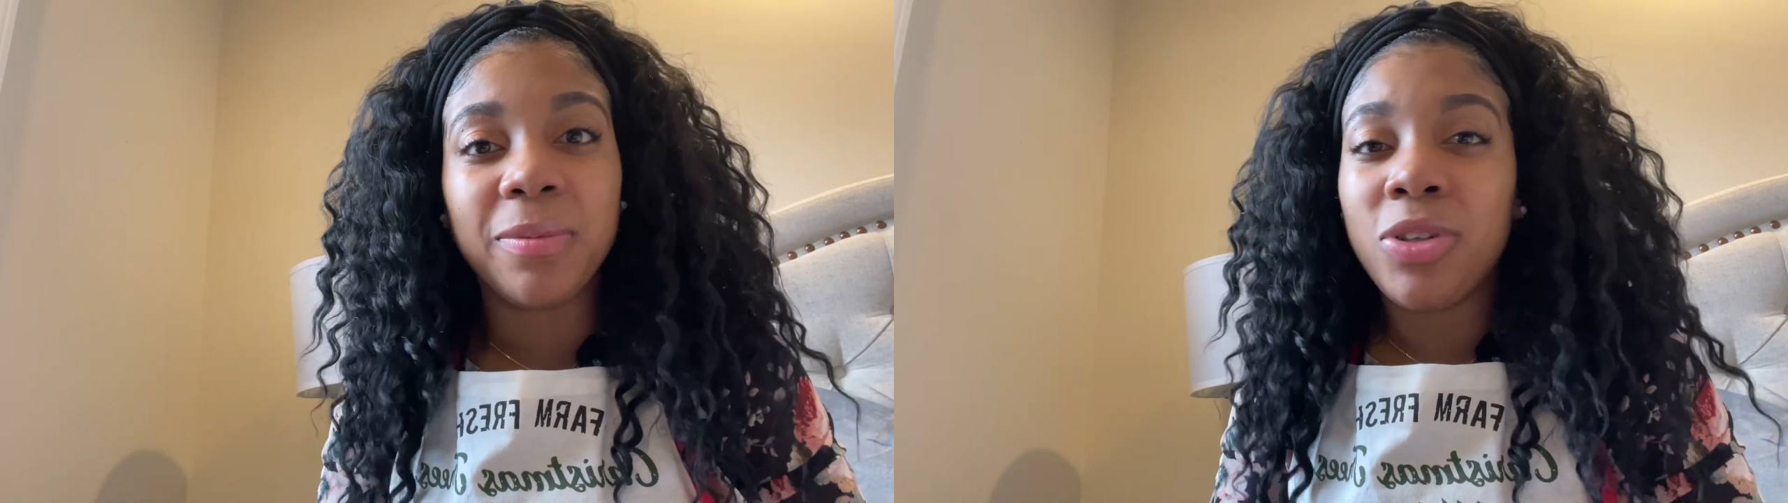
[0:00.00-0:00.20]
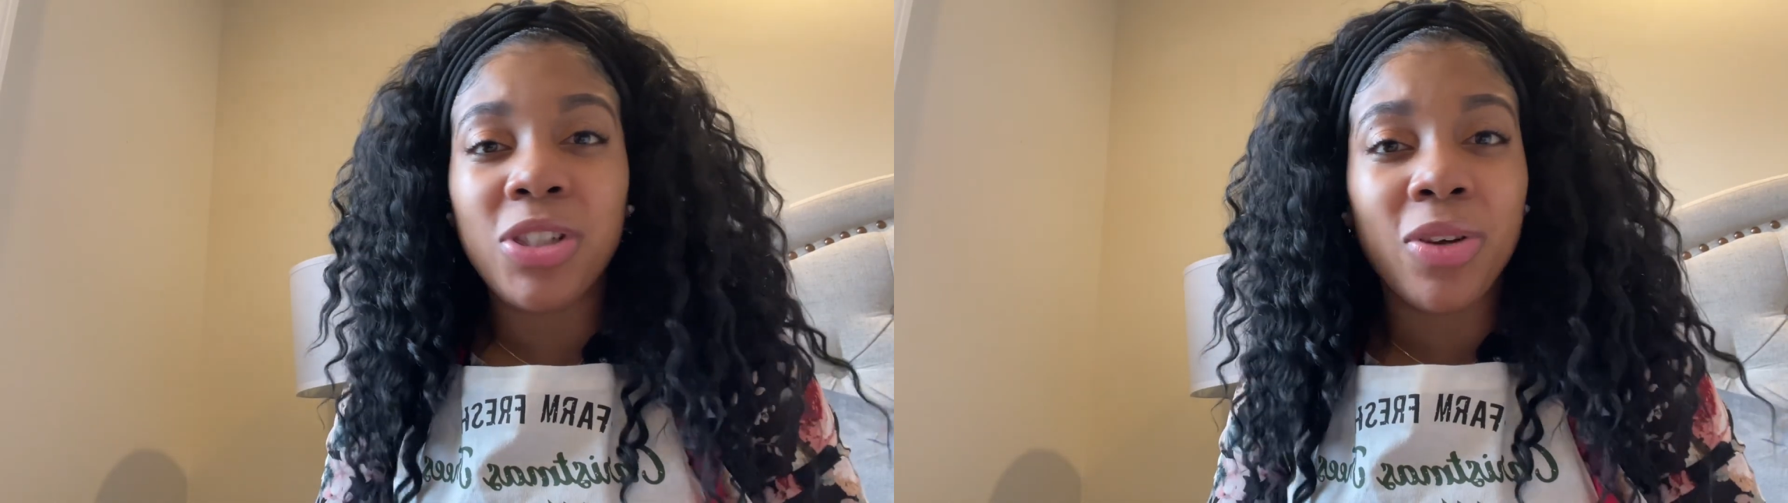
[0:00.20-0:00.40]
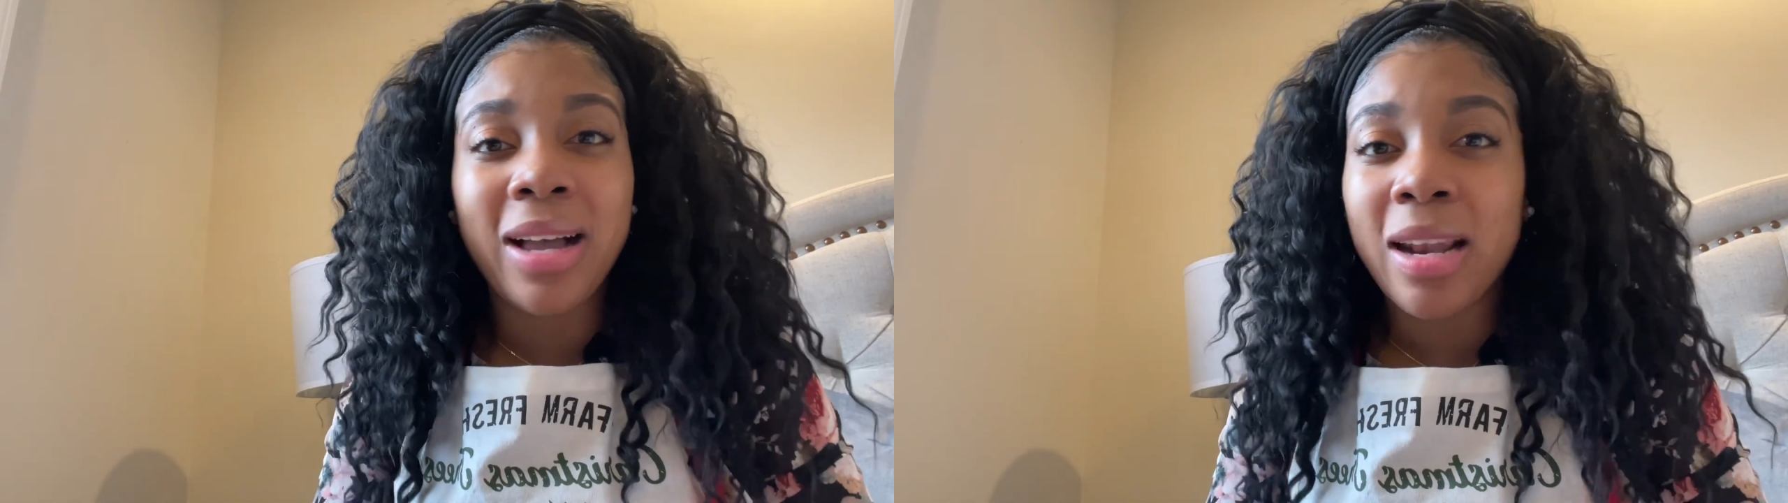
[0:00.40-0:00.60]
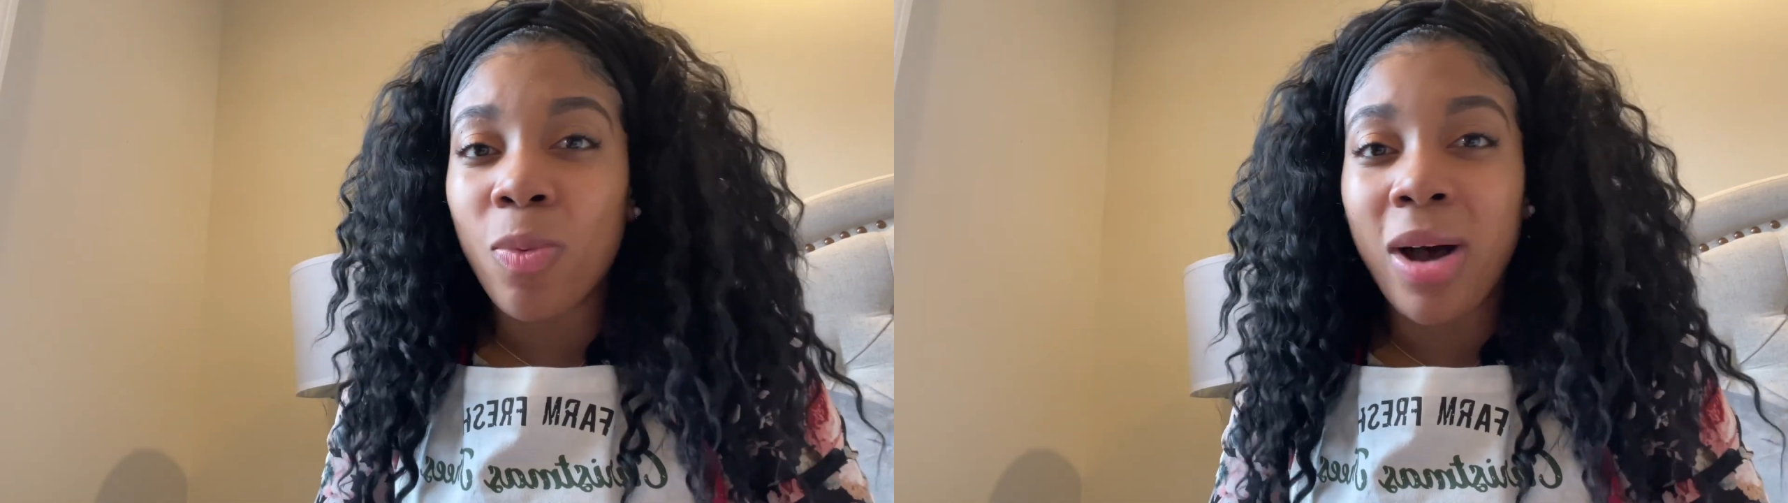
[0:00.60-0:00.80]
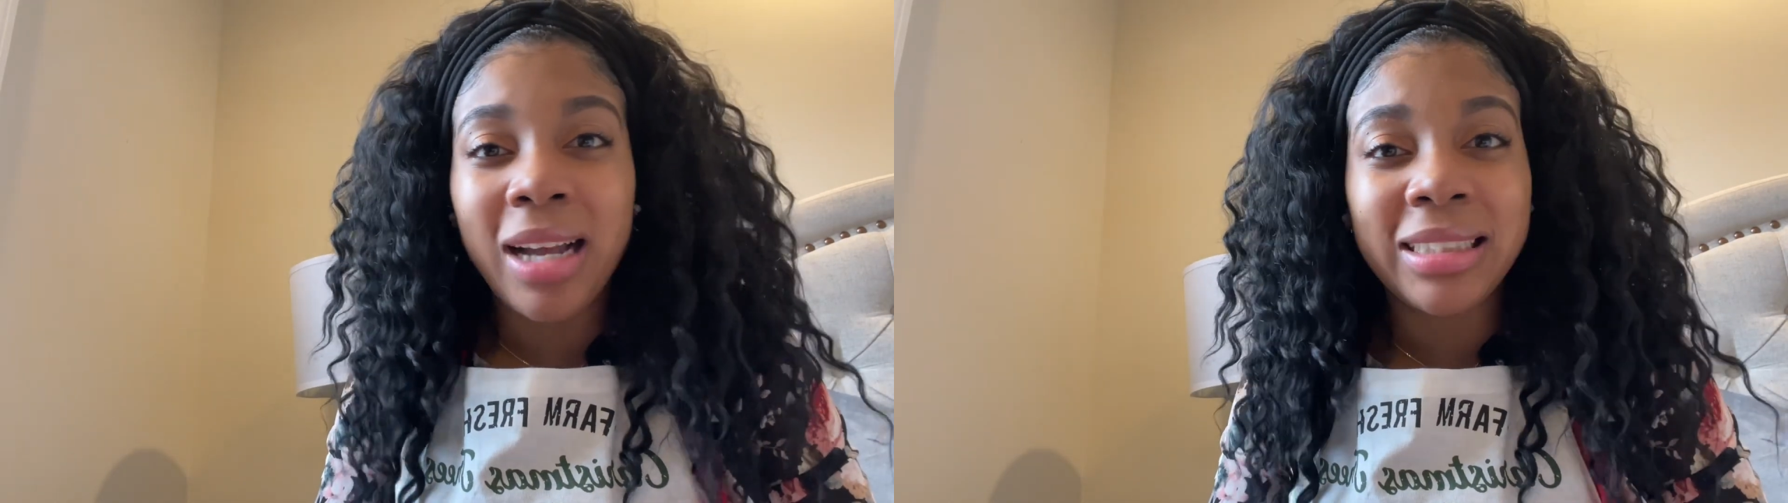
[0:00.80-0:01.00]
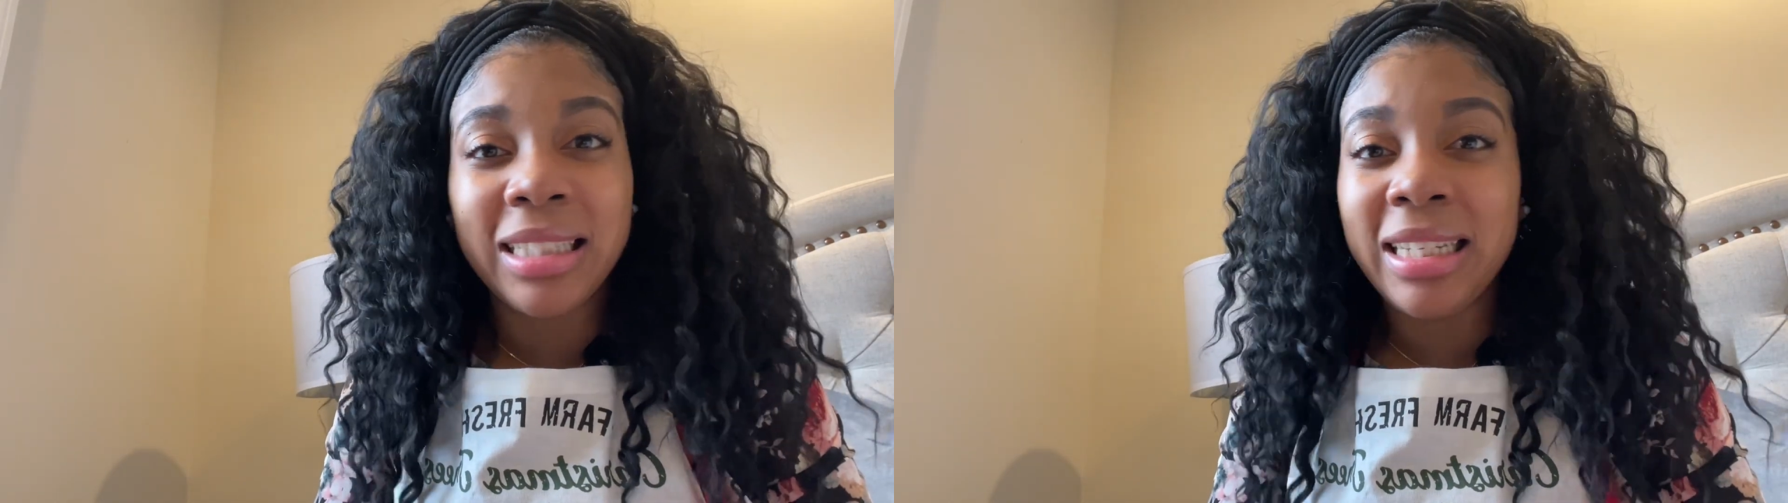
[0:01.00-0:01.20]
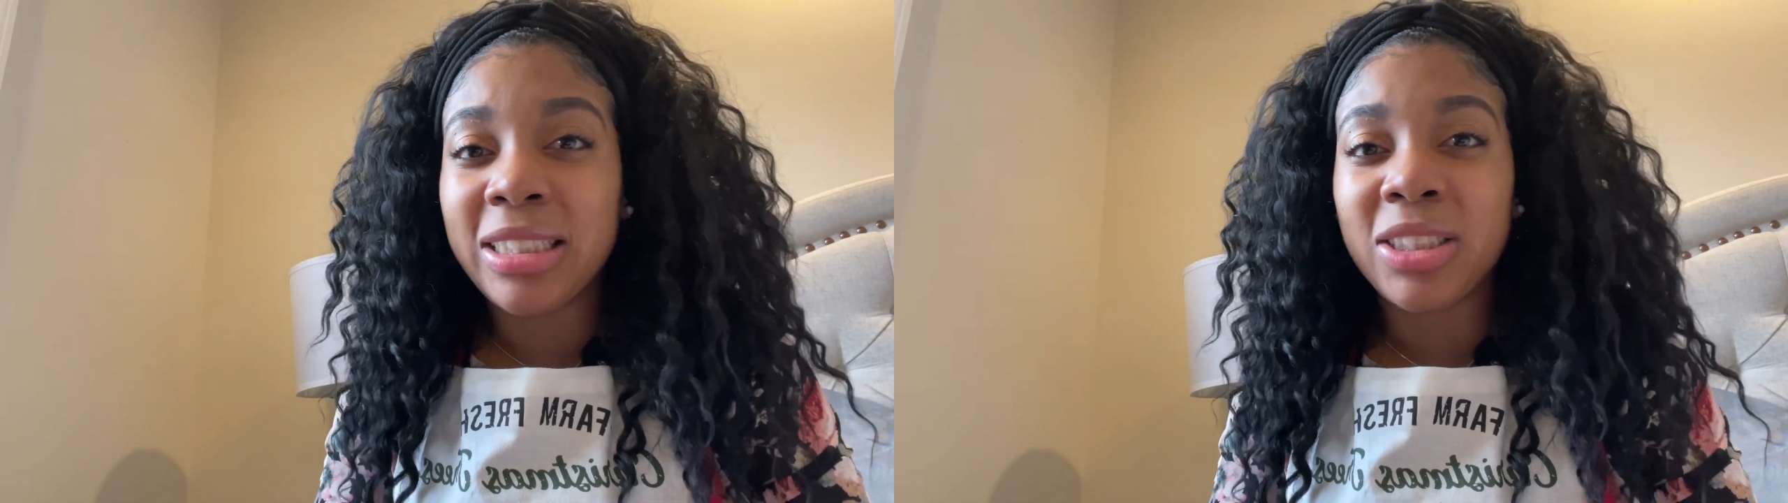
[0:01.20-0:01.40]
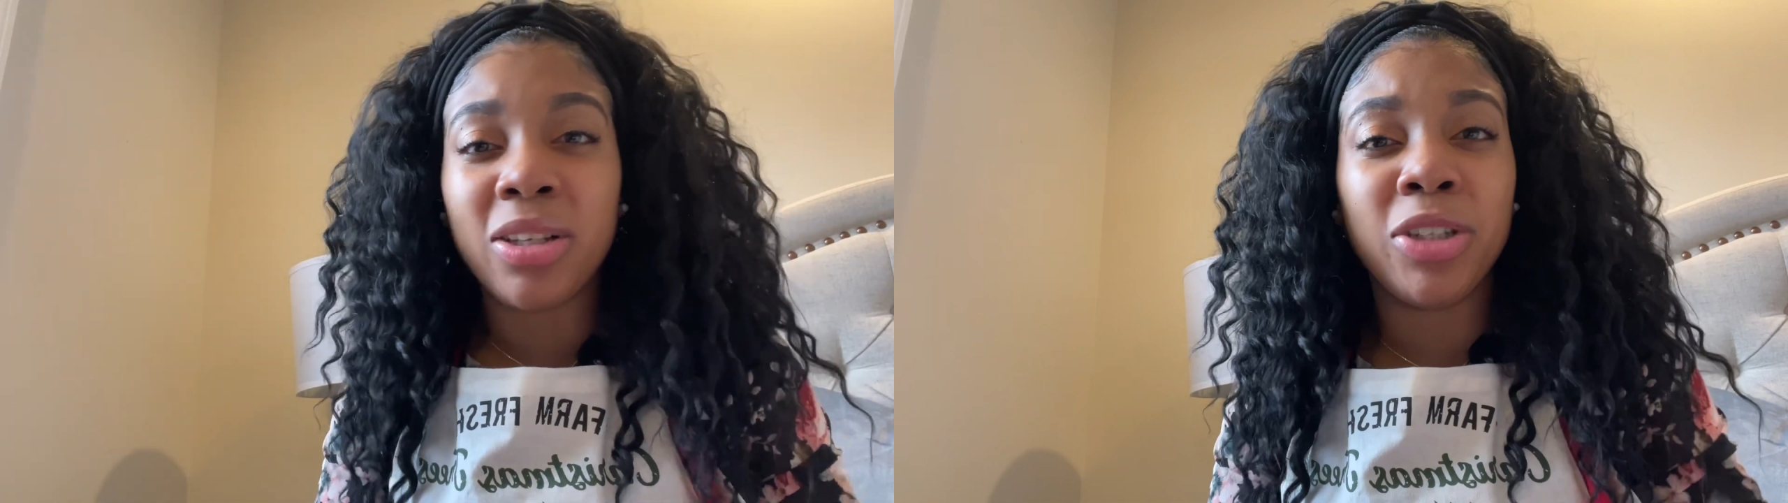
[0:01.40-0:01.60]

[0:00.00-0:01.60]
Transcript: You still got to wash the dishes so